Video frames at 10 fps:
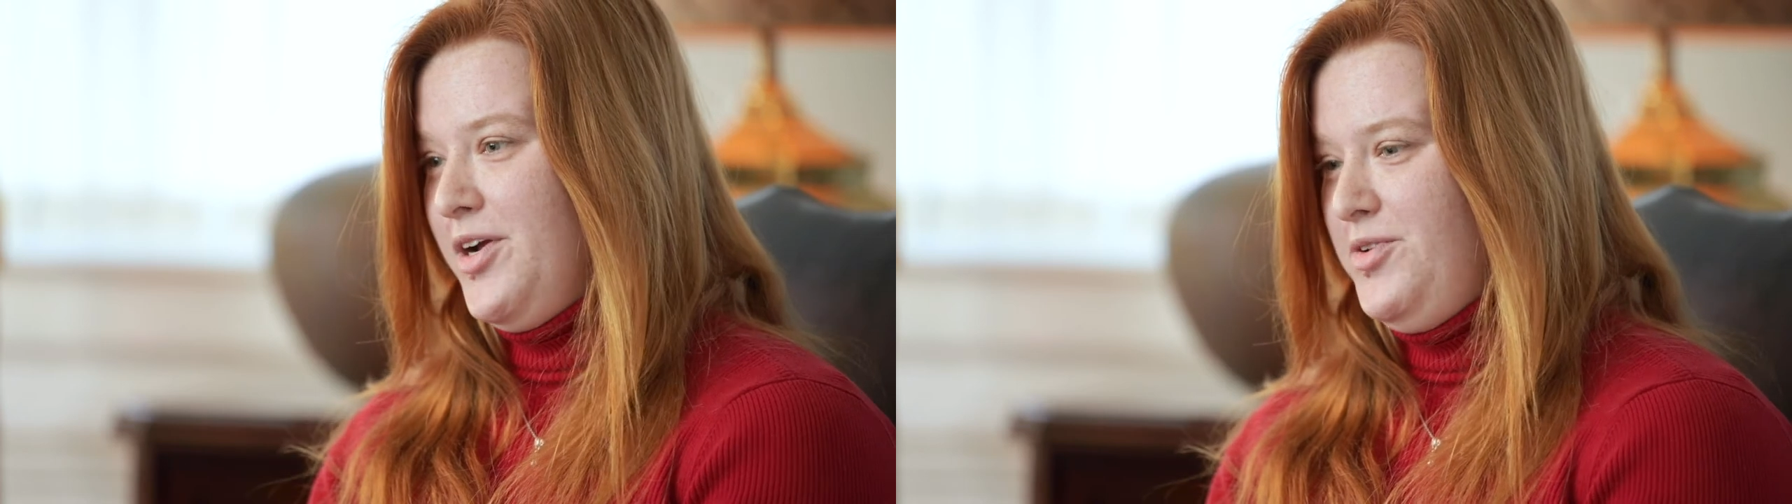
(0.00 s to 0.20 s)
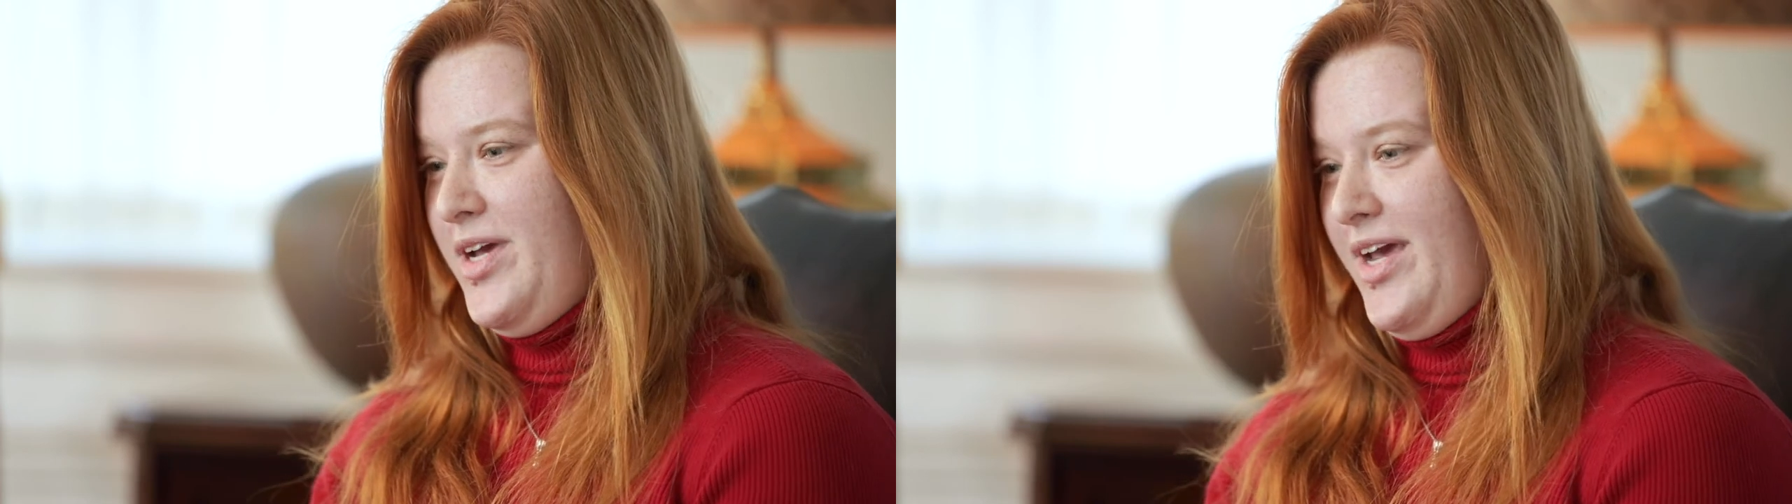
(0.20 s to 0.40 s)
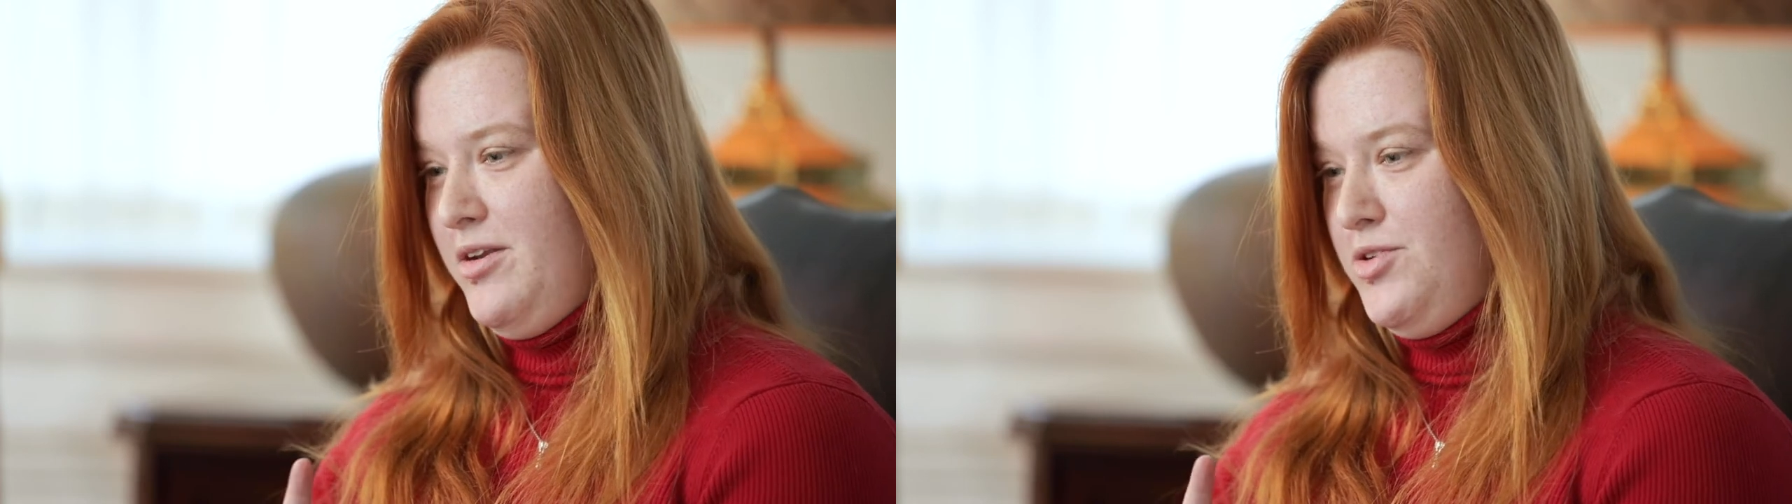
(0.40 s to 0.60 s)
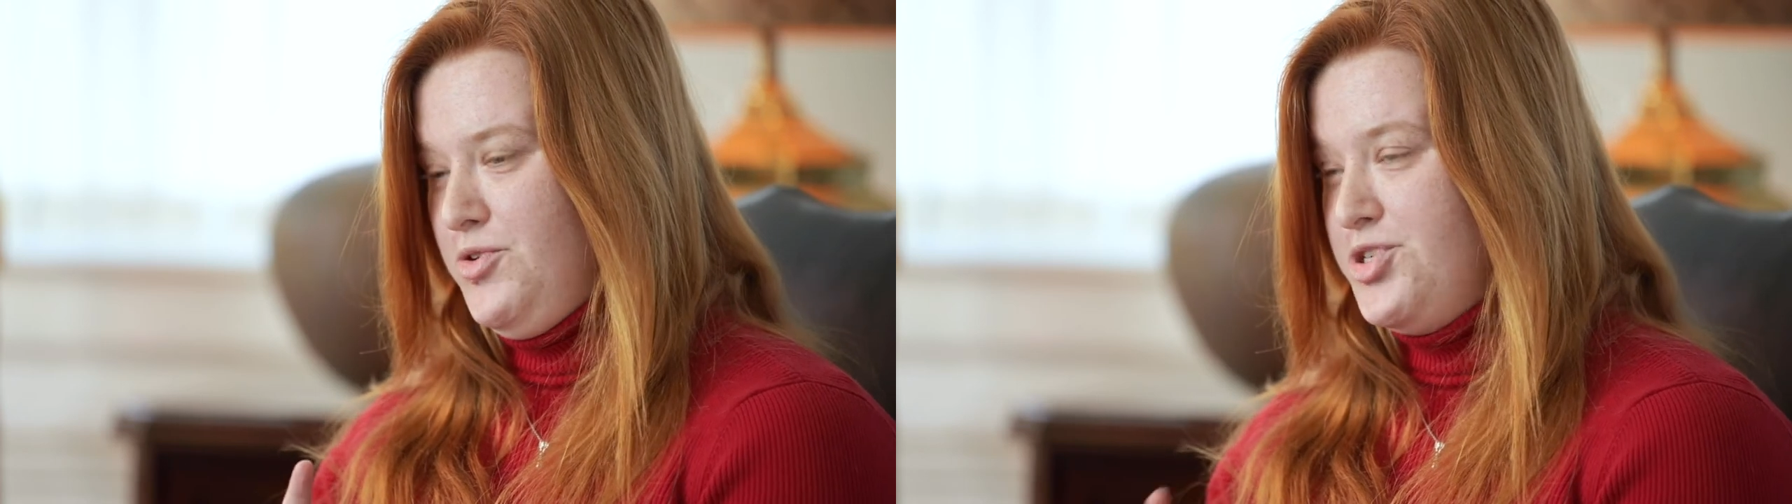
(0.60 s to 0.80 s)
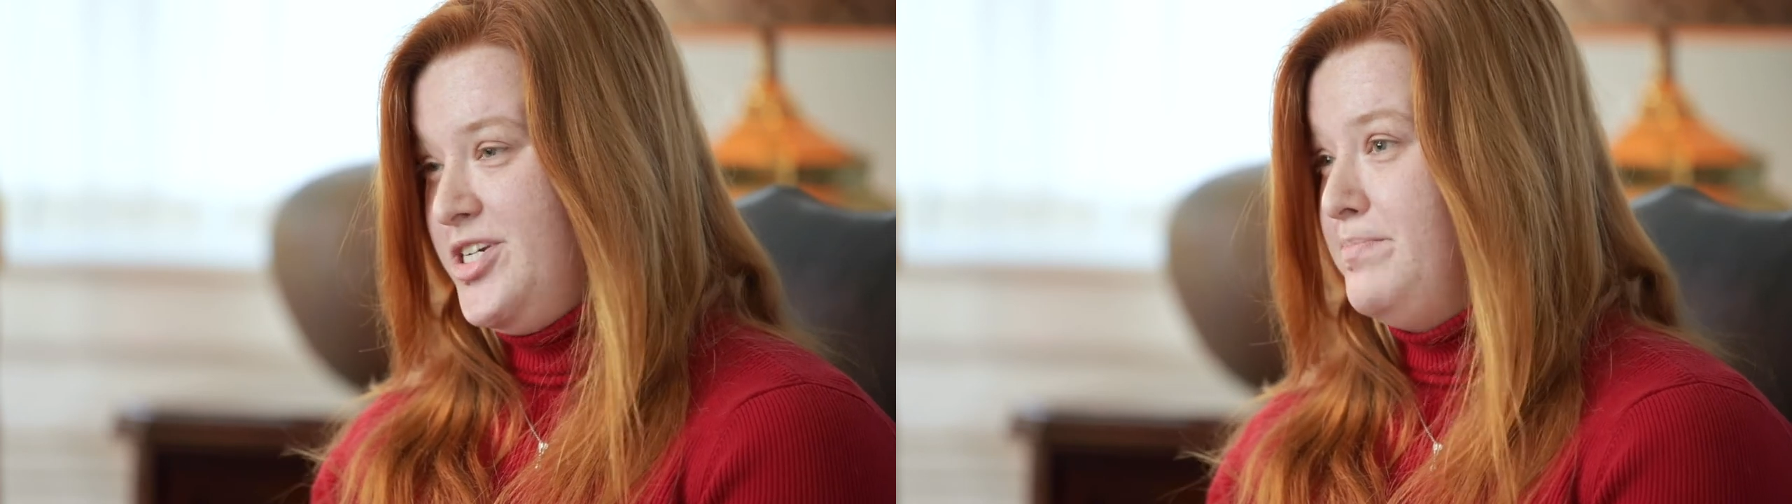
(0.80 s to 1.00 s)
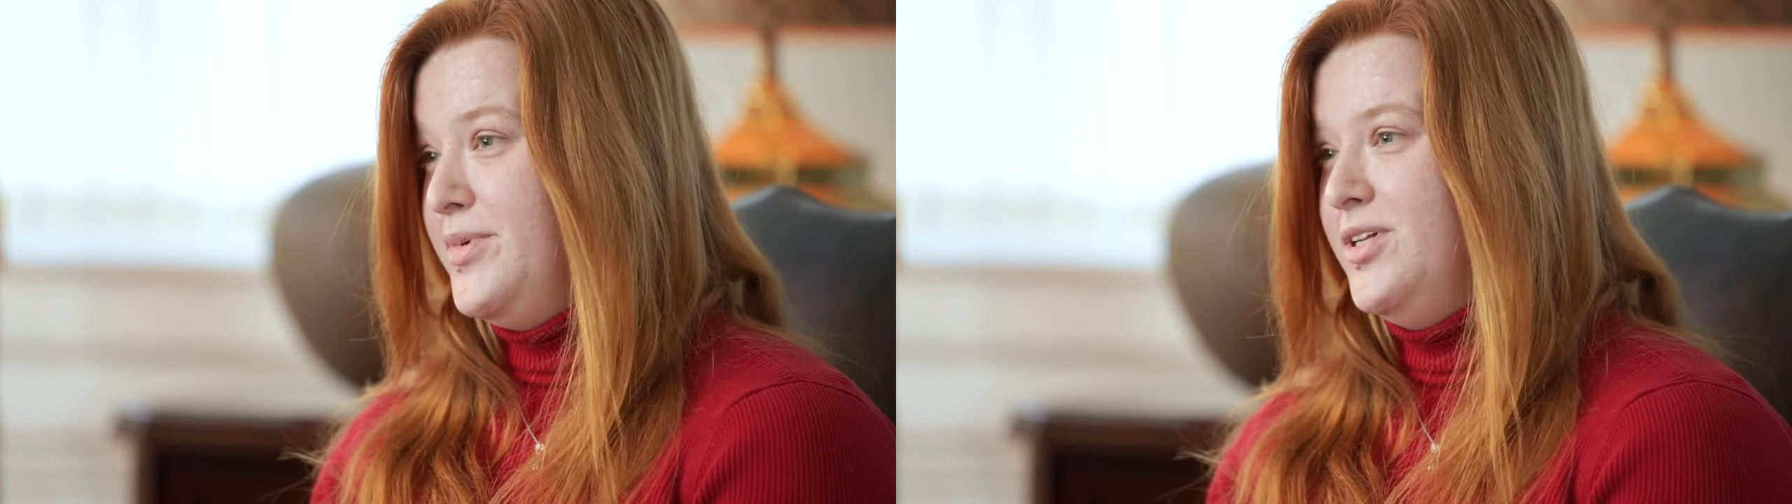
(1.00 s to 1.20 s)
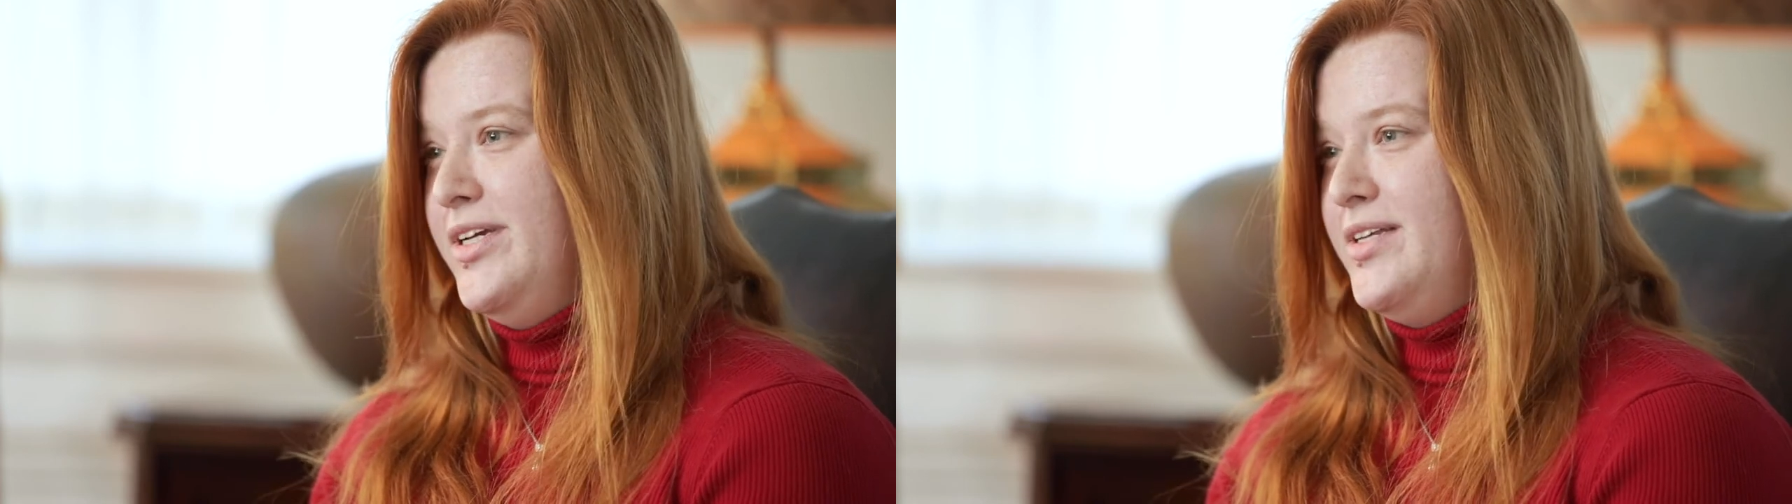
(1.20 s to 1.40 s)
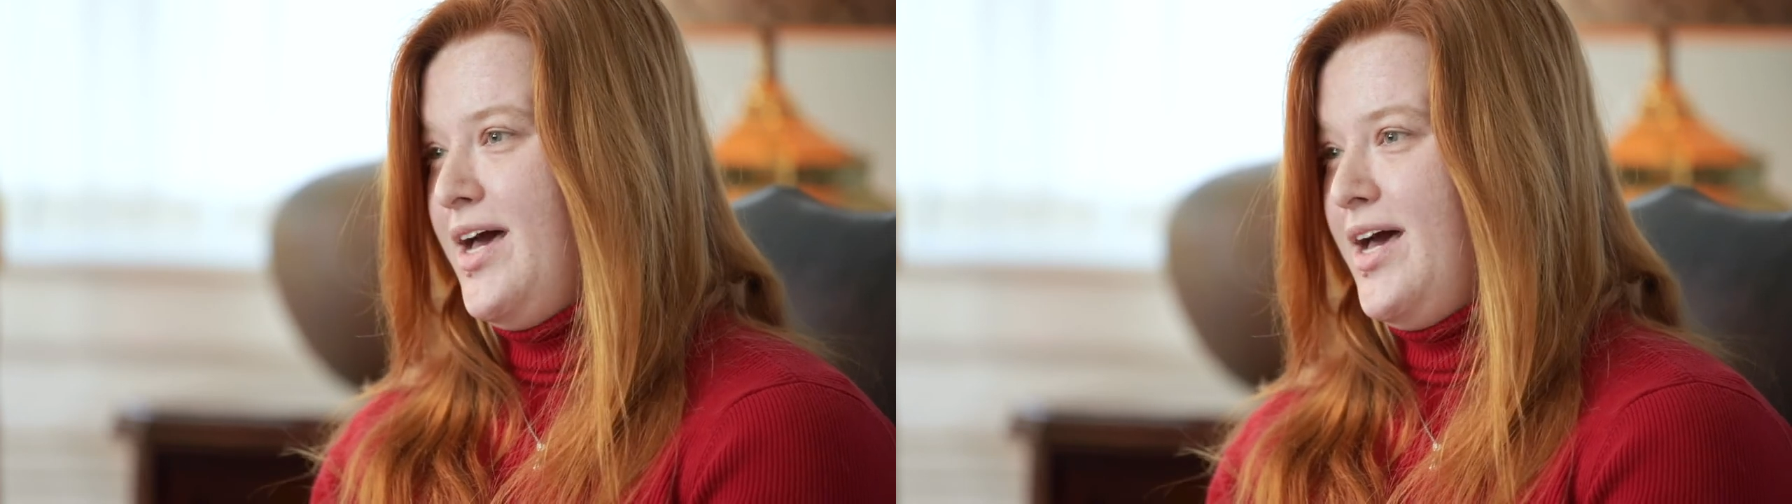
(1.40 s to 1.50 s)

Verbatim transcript: you can do shipbuilding